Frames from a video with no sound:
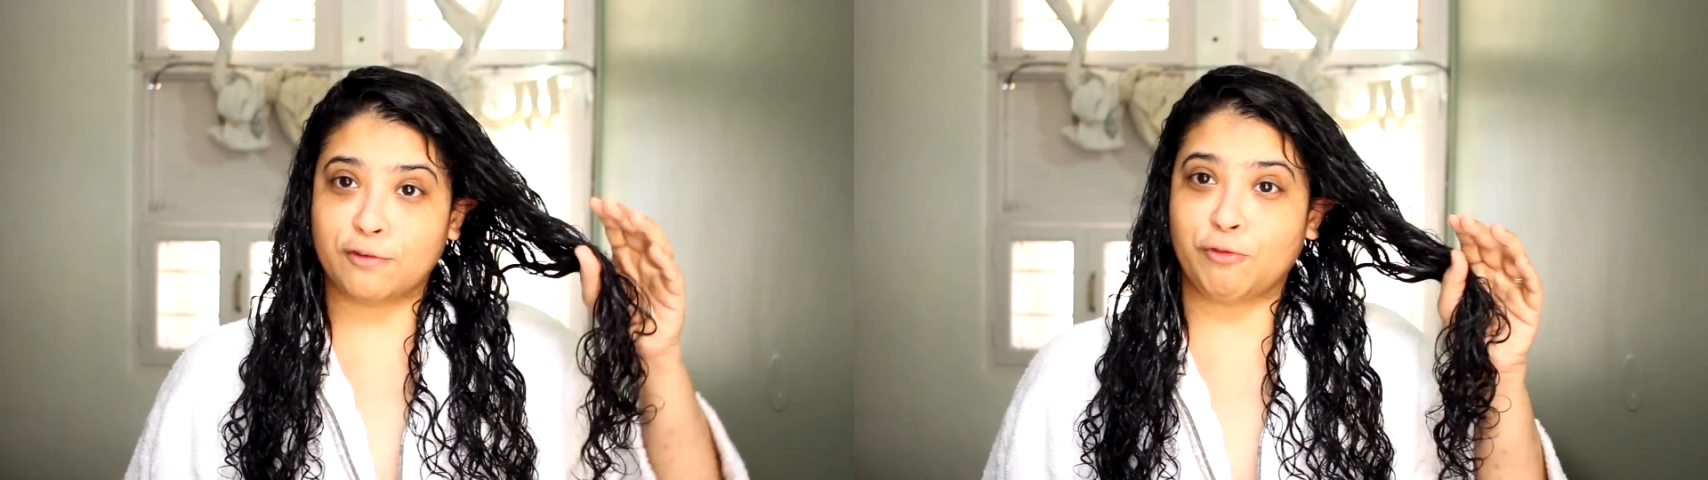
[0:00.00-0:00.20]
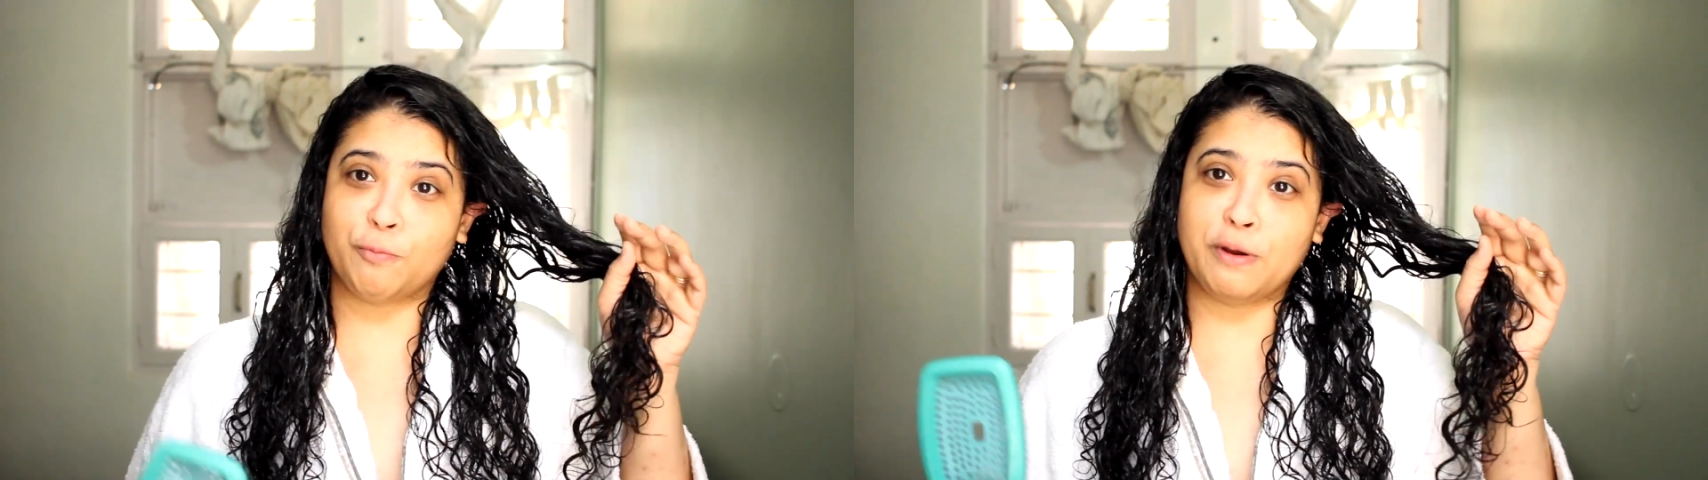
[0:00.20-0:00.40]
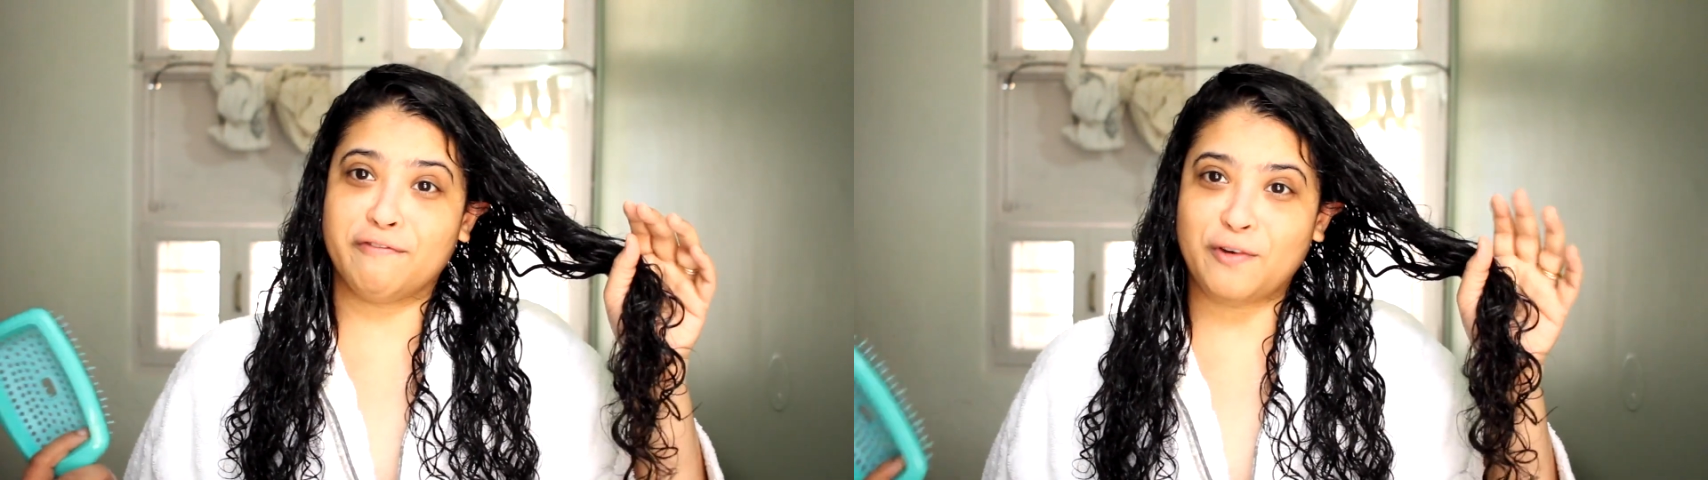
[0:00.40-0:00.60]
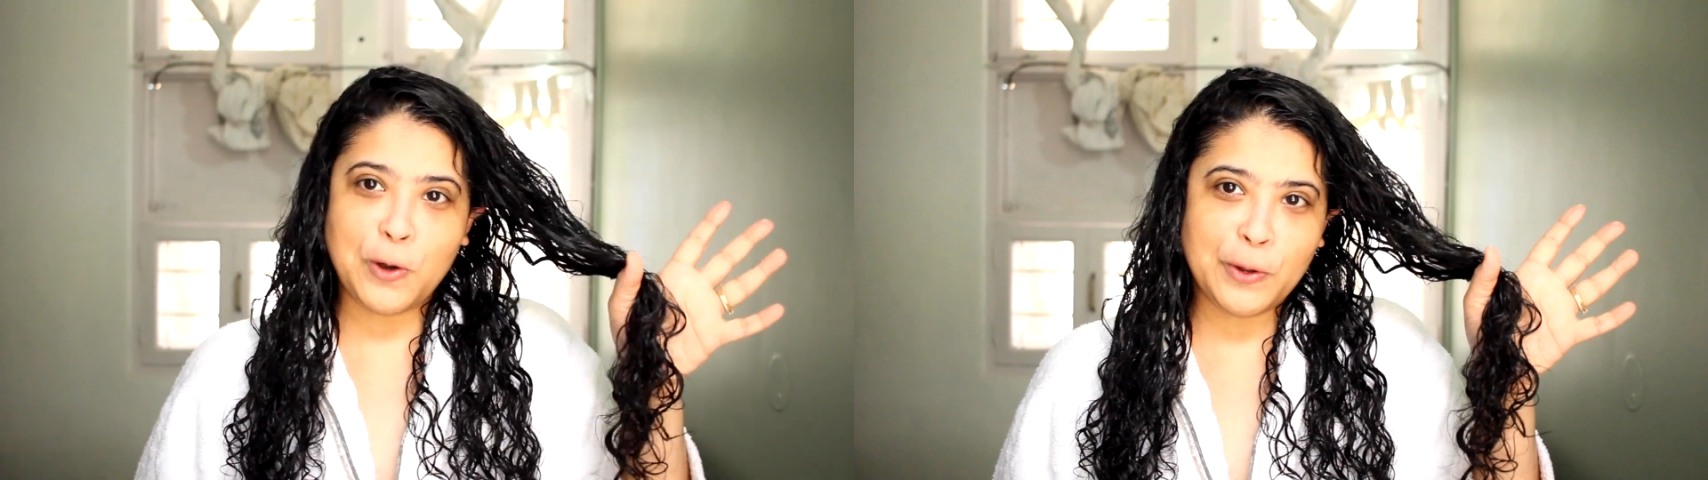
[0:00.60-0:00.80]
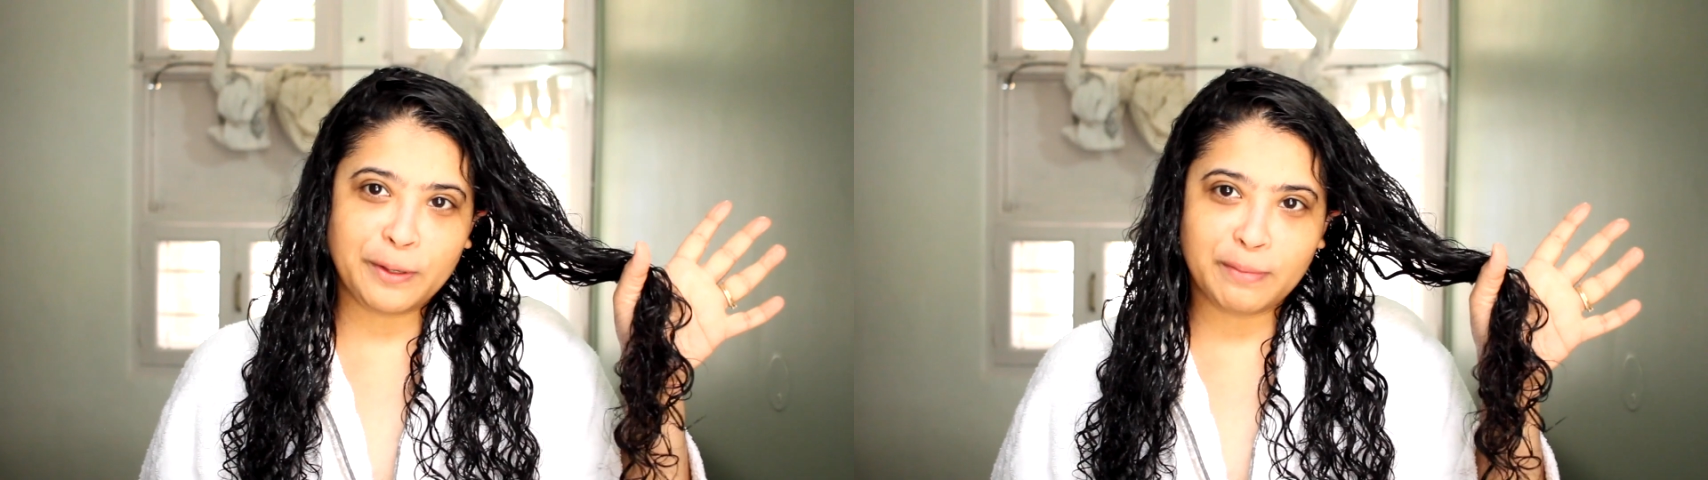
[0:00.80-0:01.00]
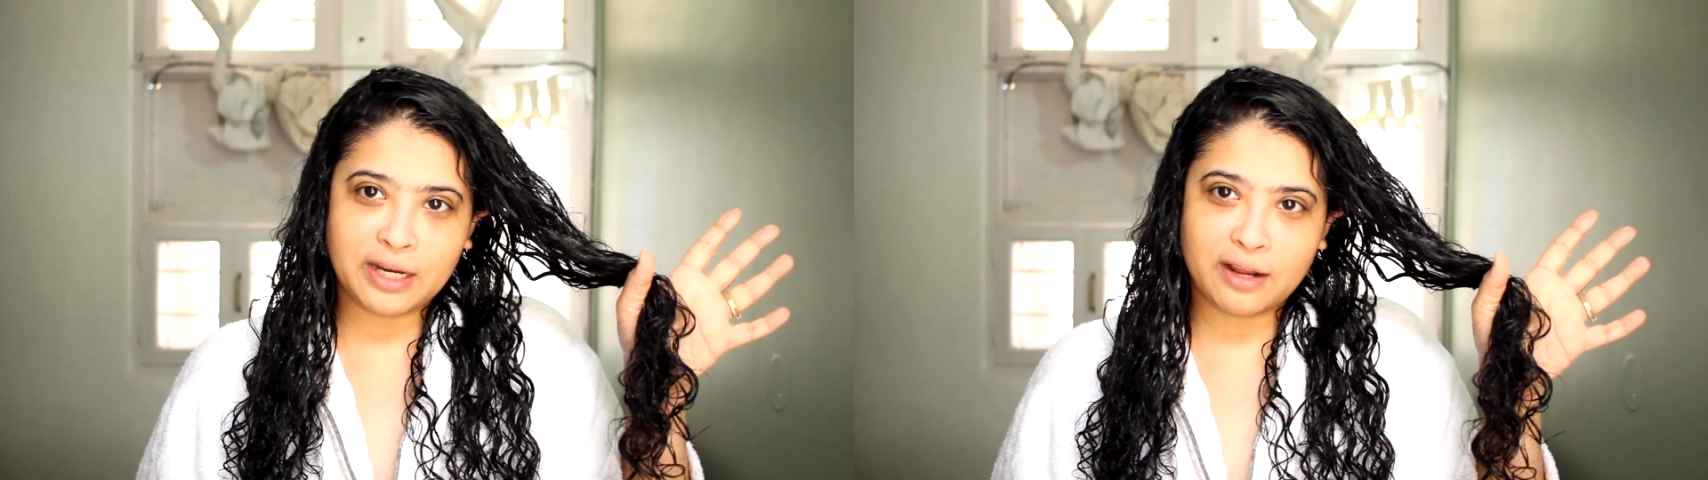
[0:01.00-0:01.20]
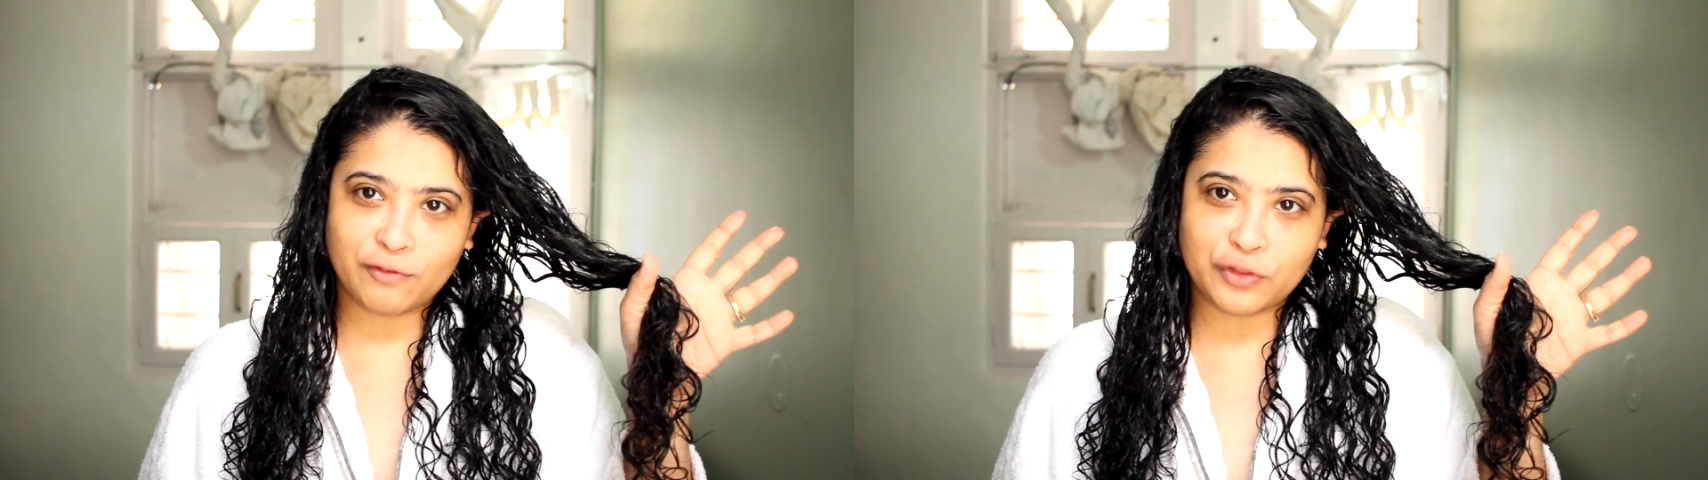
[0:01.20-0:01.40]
If you've been following me enough